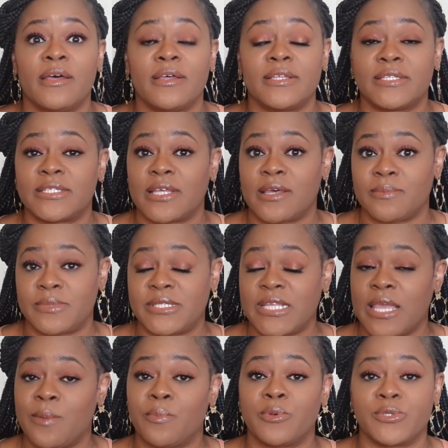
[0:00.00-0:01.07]
some
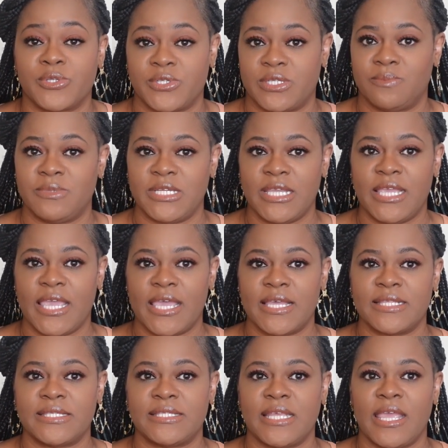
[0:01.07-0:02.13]
samples or some
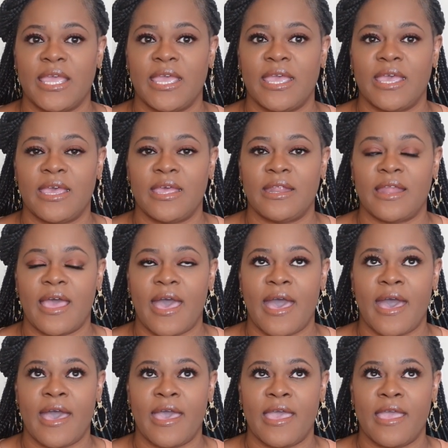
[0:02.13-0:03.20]
decants and
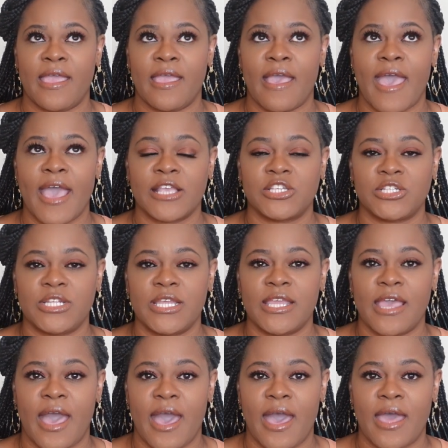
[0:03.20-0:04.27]
I actually
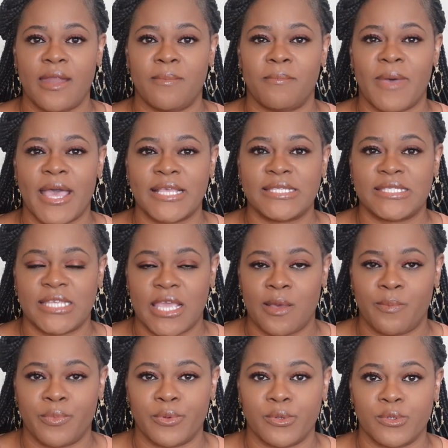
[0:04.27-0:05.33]
got my
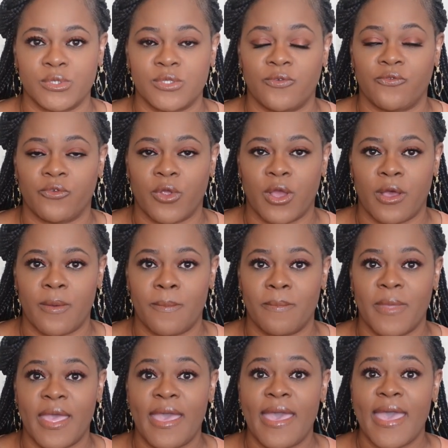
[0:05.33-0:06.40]
samples
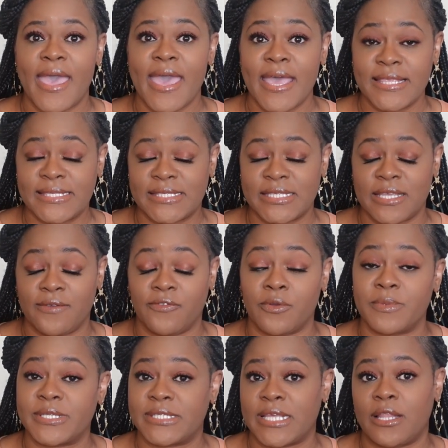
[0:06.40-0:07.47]
from Etsy
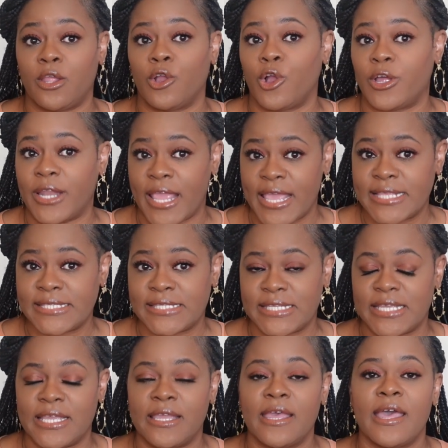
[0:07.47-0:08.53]
from a seller on
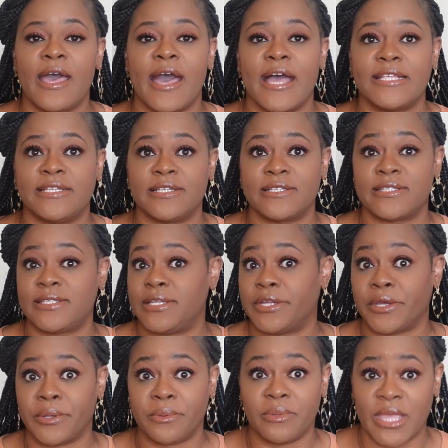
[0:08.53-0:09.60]
Etsy. I just, you
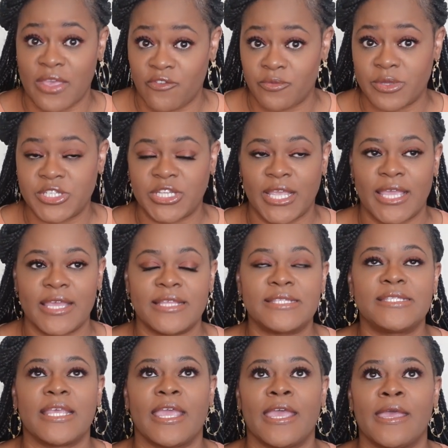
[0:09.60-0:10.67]
know, gave them a
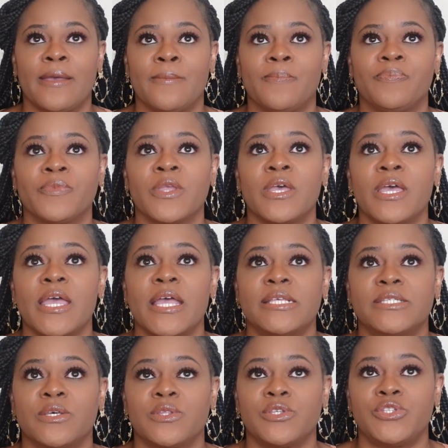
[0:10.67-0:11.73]
chance. And, and
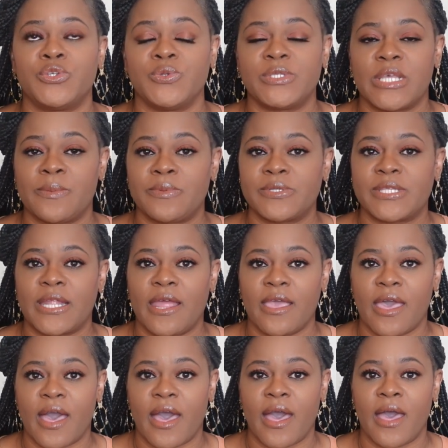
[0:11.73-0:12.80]
so the two samples that
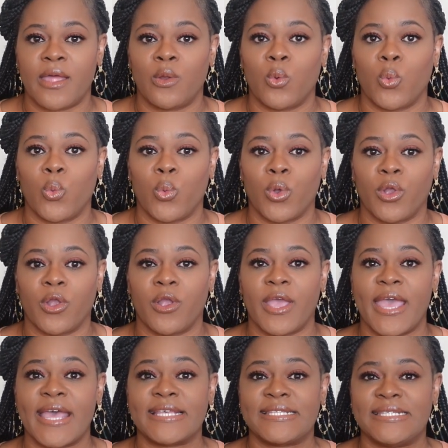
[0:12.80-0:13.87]
I got
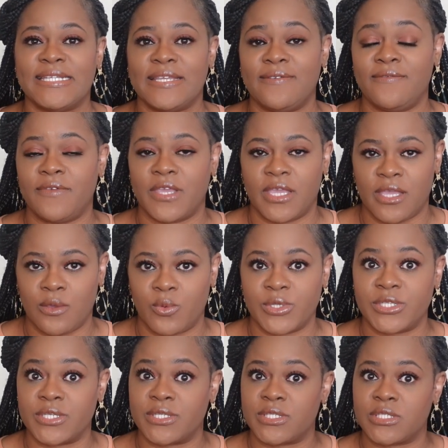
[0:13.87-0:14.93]
were SDV,
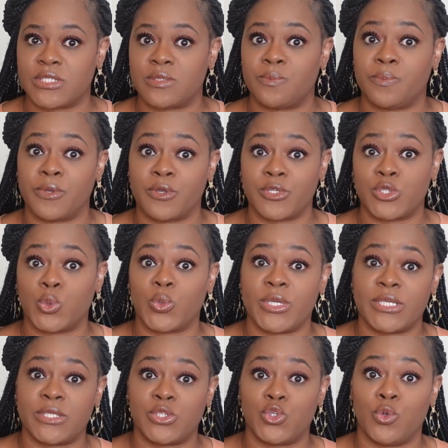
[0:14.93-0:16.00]
which is
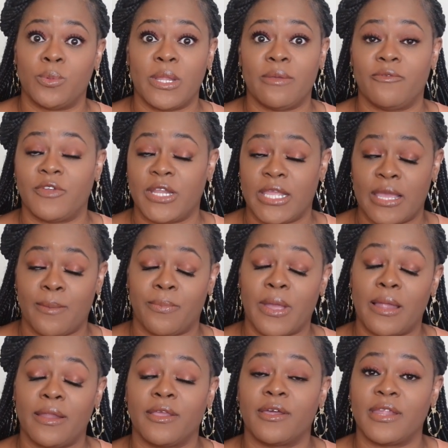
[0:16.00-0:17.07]
Spiritueuse Double Vanille. I'm
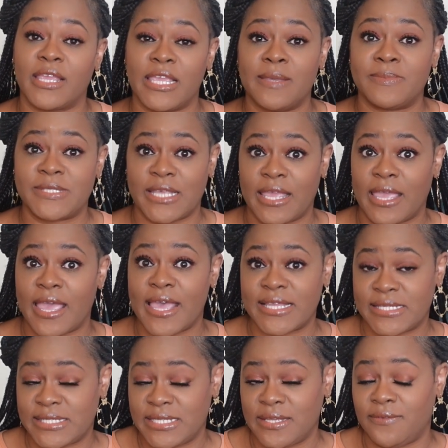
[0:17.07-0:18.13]
probably going to keep saying
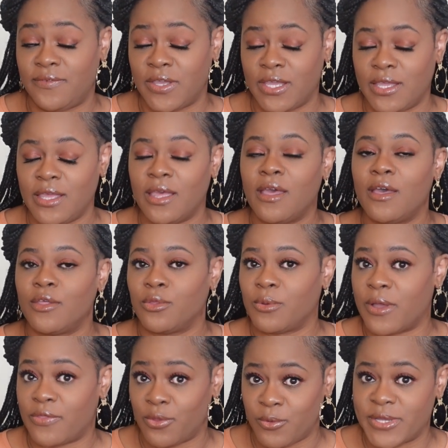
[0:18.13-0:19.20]
SDV
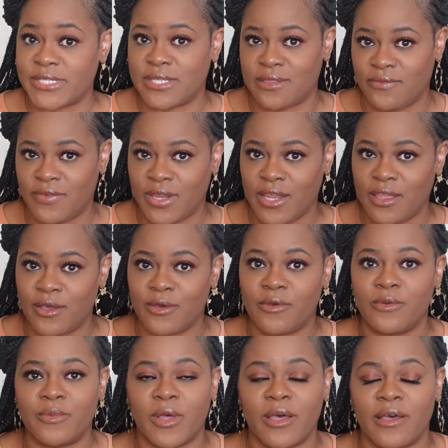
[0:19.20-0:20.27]
throughout the rest of the
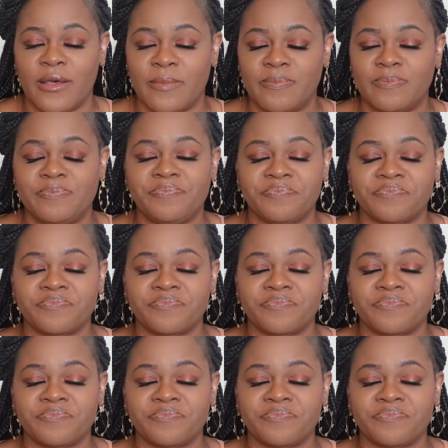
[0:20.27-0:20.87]
video. Um,